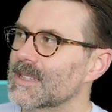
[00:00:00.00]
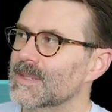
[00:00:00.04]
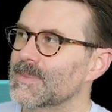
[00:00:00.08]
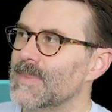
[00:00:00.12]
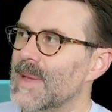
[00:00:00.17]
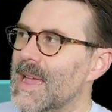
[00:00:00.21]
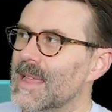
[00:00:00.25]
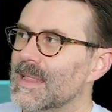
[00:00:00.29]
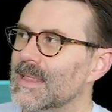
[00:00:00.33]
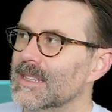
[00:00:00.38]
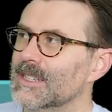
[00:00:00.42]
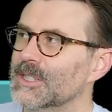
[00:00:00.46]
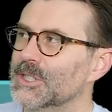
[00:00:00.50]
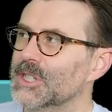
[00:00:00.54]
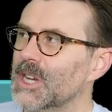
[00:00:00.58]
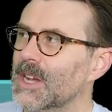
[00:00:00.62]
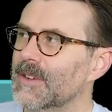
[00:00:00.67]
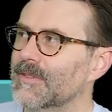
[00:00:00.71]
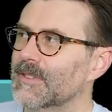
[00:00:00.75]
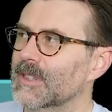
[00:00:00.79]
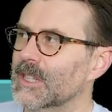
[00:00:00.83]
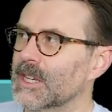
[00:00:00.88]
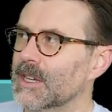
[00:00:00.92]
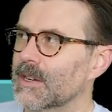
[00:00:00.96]
is madly
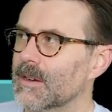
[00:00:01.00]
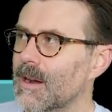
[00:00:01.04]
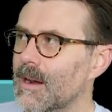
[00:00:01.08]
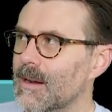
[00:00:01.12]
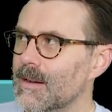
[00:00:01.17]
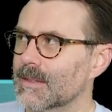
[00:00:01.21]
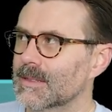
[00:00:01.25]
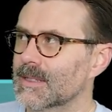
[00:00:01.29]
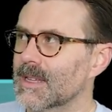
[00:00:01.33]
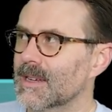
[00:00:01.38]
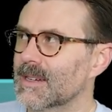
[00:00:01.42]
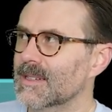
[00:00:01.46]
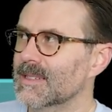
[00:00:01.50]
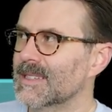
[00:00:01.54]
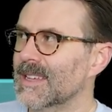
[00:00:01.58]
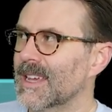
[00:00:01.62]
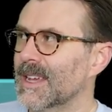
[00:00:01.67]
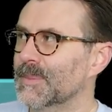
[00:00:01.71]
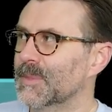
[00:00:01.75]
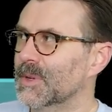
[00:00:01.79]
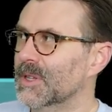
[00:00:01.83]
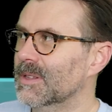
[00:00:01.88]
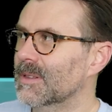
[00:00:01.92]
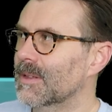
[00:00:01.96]
shuffling cards on a
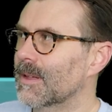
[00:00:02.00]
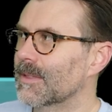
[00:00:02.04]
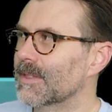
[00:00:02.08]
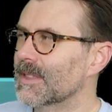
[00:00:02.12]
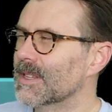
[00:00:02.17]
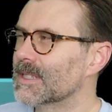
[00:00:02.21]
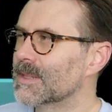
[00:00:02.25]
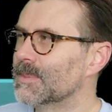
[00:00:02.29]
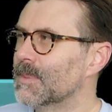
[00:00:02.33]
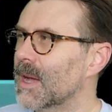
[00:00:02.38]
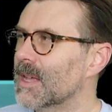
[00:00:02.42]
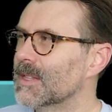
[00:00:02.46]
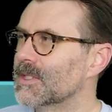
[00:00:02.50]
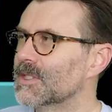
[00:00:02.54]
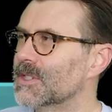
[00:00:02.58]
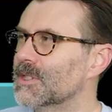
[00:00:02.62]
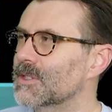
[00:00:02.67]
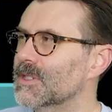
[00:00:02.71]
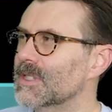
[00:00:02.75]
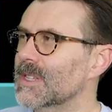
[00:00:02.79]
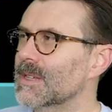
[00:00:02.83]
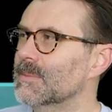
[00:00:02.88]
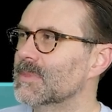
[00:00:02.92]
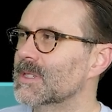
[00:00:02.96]
table. This
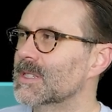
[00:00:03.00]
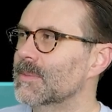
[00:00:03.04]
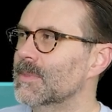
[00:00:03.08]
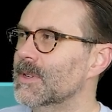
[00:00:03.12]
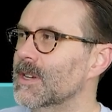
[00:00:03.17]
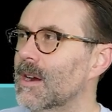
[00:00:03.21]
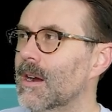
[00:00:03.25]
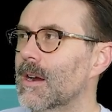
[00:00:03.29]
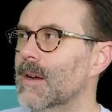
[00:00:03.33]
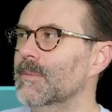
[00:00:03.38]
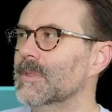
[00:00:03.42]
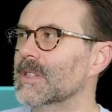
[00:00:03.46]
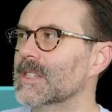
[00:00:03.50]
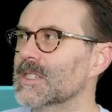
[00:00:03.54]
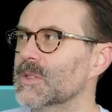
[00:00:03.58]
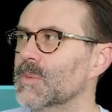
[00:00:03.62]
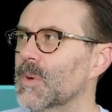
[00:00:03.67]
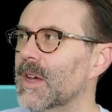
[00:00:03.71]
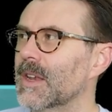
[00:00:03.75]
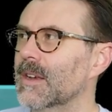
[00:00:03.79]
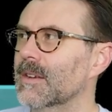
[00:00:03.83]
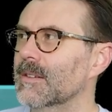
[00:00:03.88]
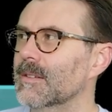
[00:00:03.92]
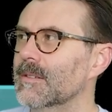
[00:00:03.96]
monster seems to be a harmless
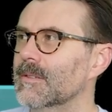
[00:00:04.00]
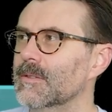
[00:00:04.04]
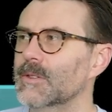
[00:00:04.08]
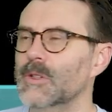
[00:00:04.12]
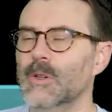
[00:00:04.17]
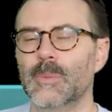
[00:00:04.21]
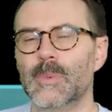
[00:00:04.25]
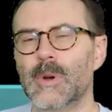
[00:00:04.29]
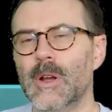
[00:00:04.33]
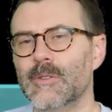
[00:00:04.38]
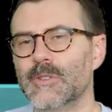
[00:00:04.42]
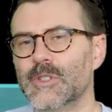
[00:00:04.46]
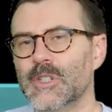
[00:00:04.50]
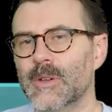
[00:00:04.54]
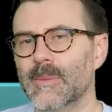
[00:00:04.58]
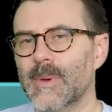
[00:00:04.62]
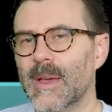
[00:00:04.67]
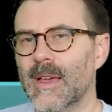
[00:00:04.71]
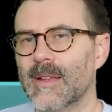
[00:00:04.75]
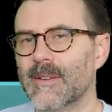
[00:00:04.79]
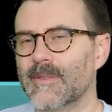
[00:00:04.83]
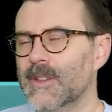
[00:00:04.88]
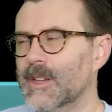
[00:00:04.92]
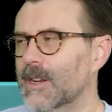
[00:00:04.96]
one. You approach him
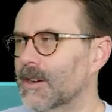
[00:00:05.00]
out of